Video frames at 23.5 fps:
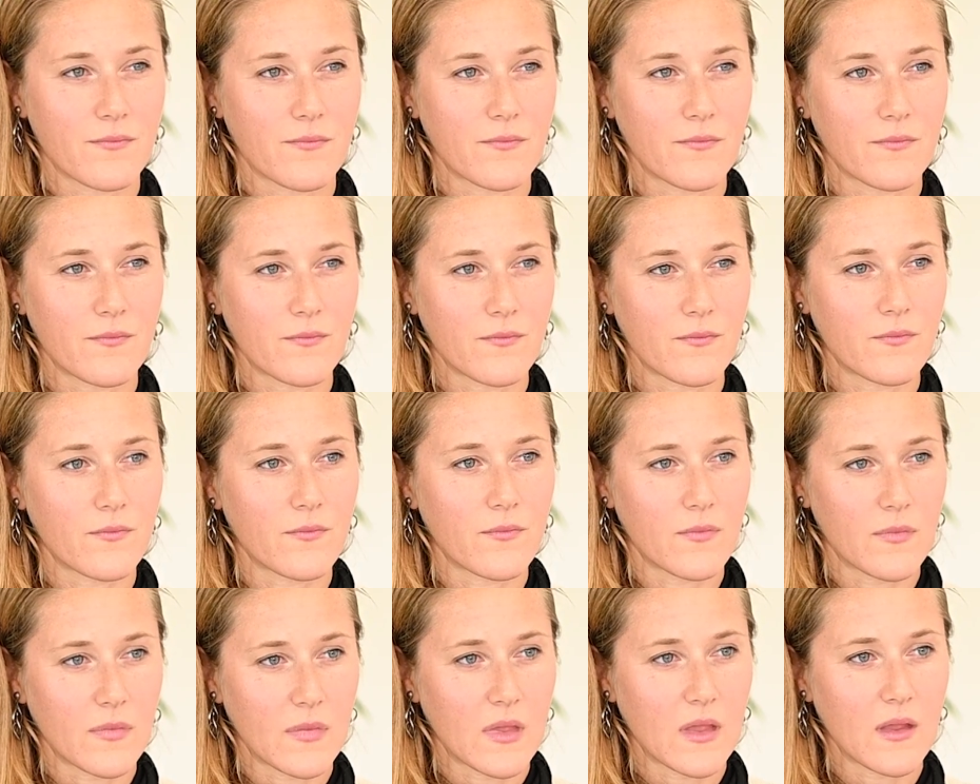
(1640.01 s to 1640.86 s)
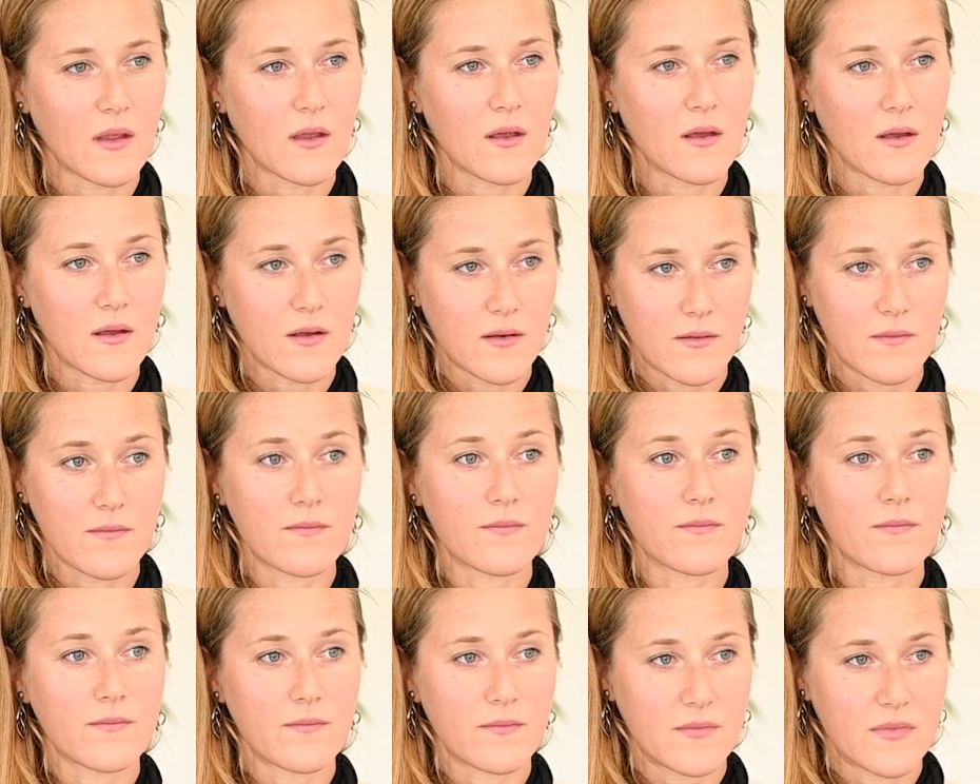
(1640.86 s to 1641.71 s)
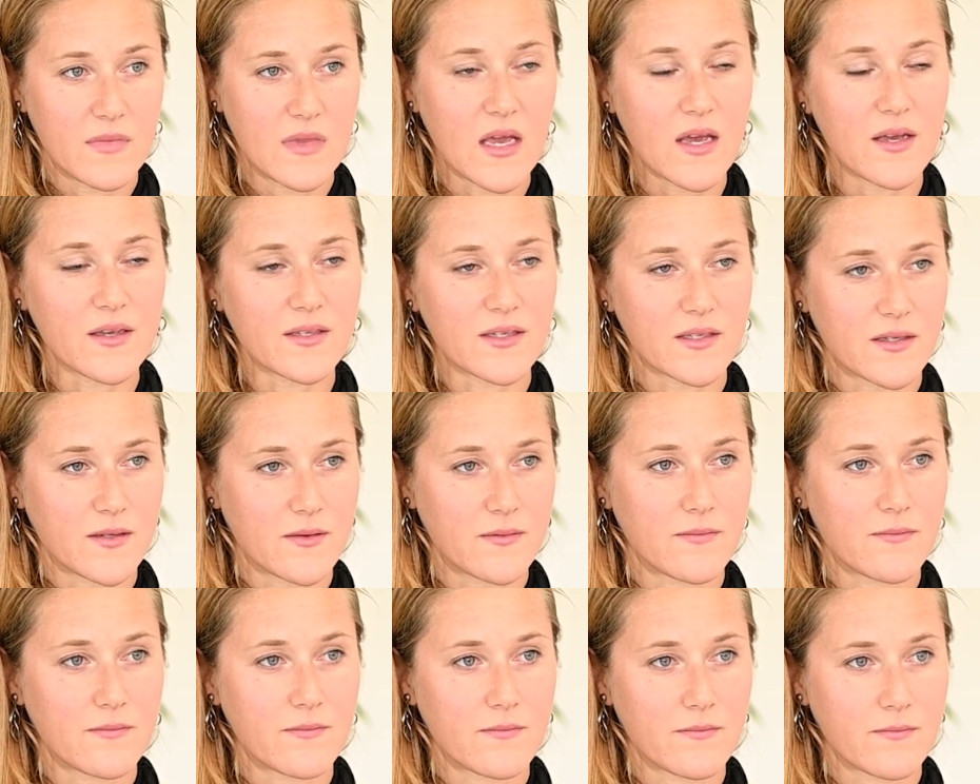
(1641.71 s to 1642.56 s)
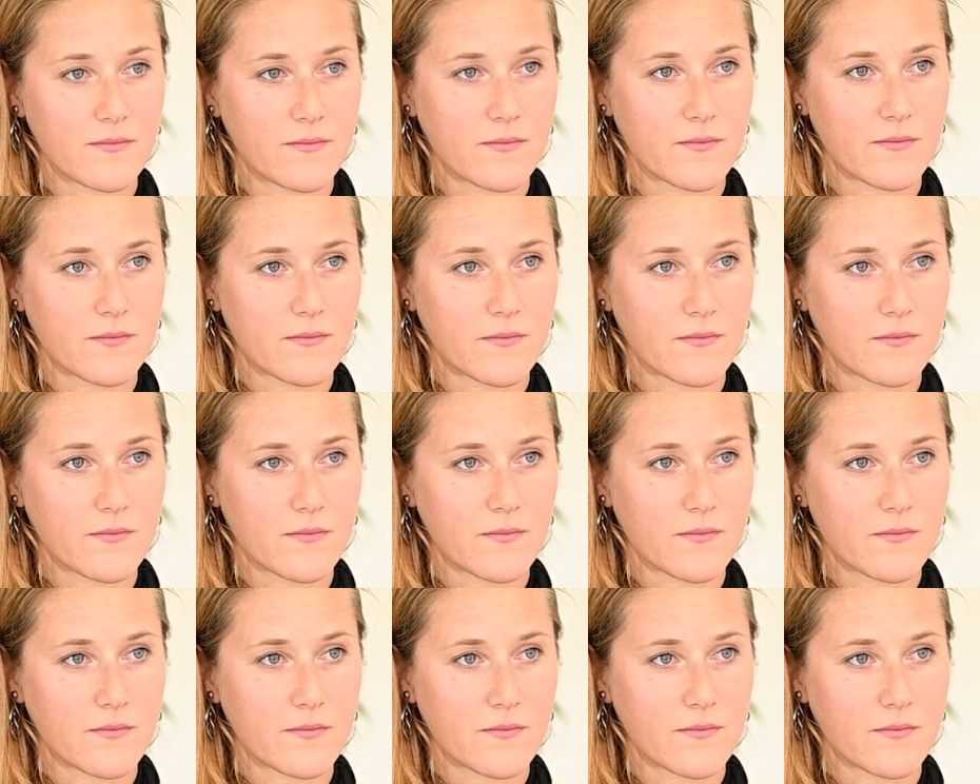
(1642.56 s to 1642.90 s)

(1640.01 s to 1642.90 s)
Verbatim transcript: nurse coaching practices. Yes. You know, like